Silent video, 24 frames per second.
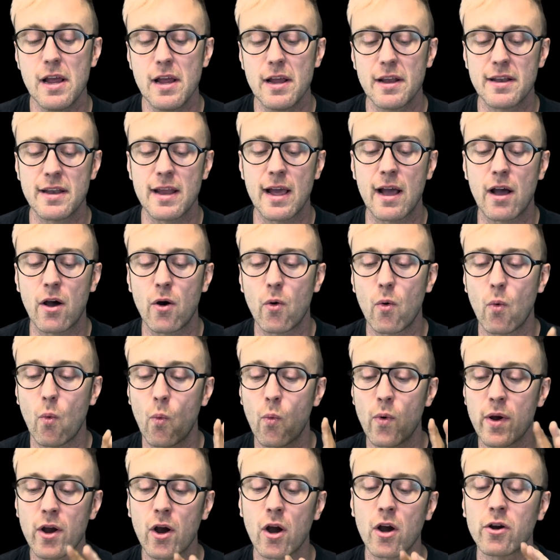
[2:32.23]
Now,
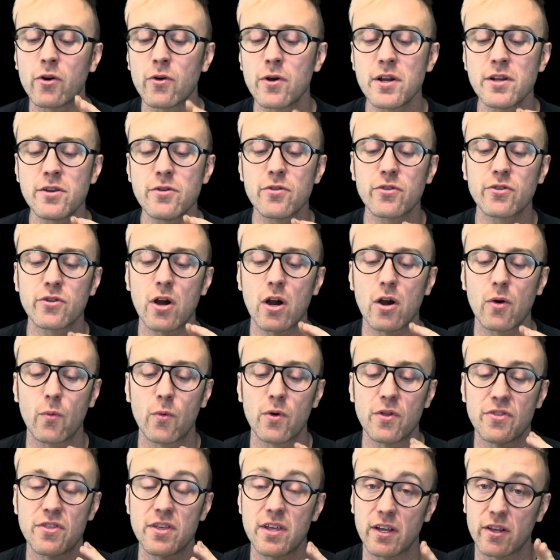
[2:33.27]
we are going to start
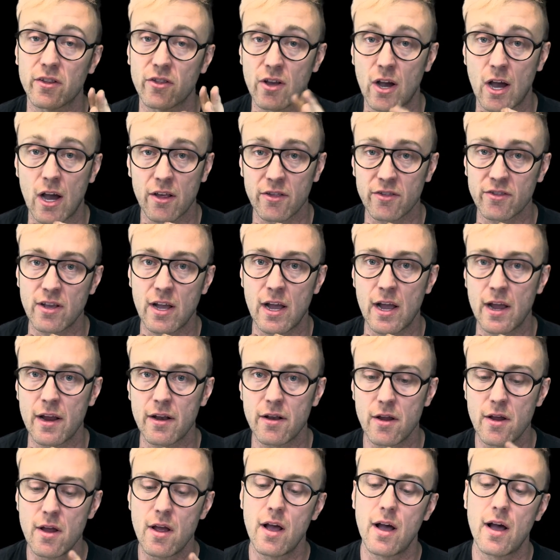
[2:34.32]
with the exhaust side.
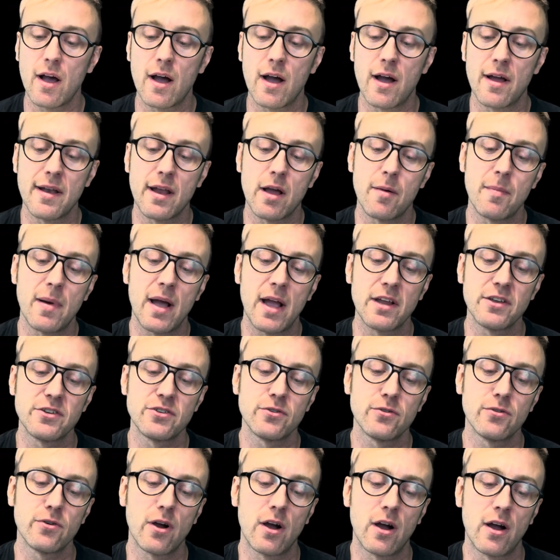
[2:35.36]
Now, mind
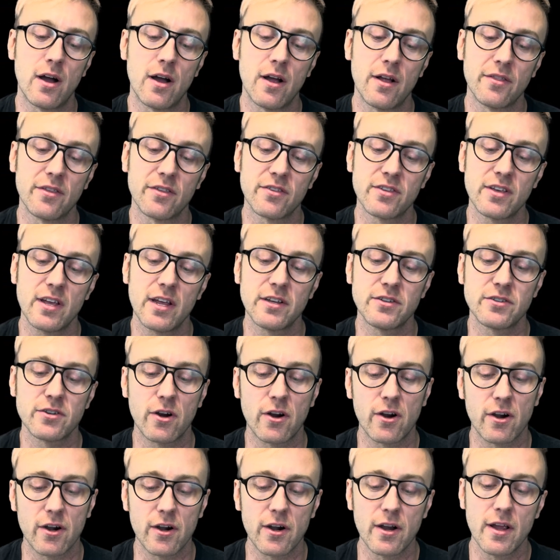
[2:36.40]
you, on the
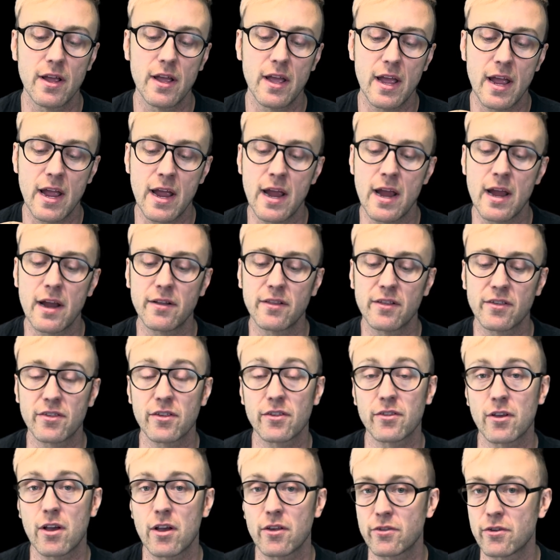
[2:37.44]
CHRA, this
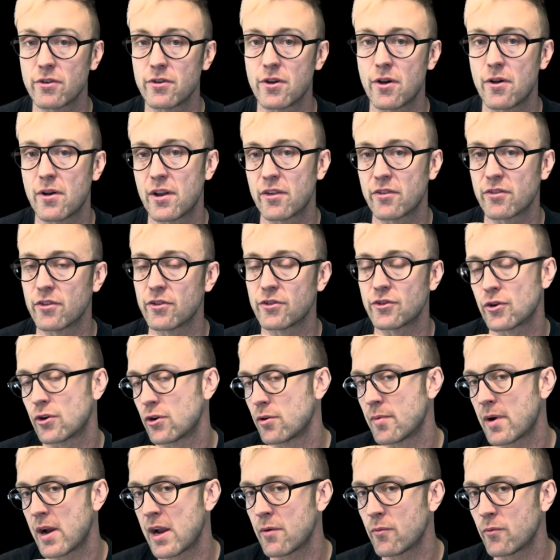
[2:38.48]
is also known as the
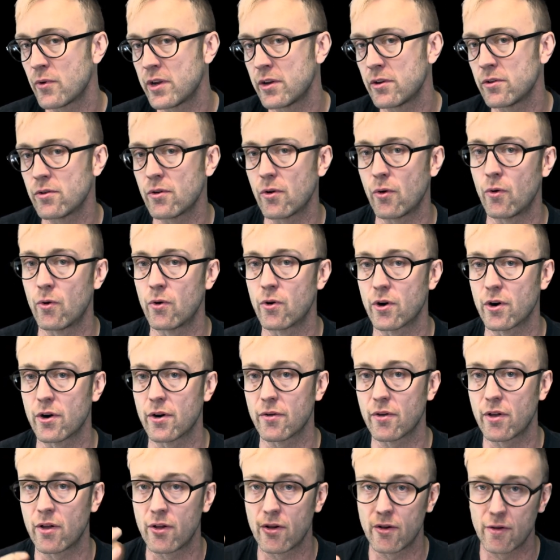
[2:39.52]
turbine
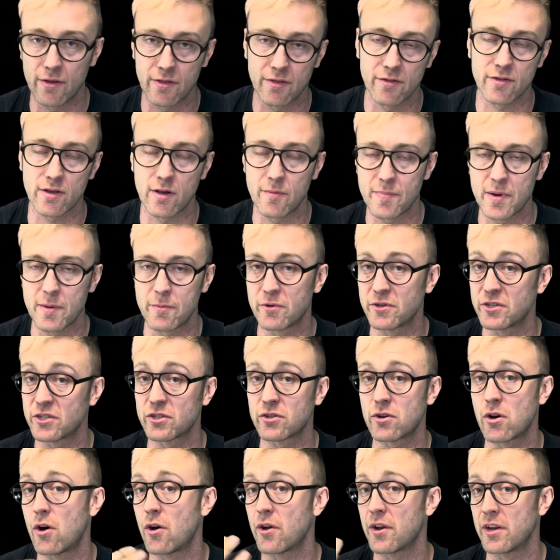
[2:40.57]
wheel, and some people
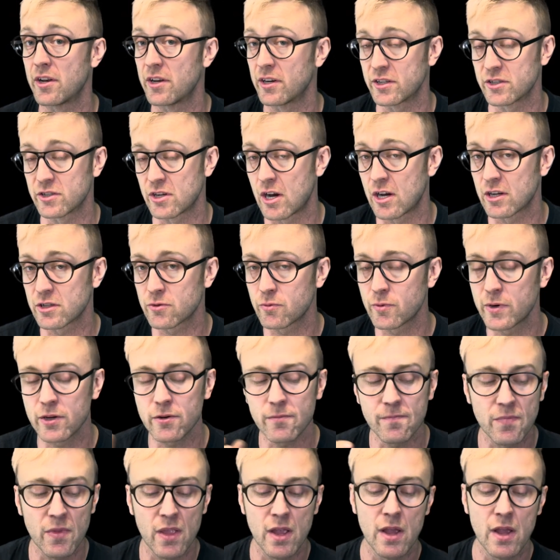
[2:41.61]
just call it an exhaust wheel.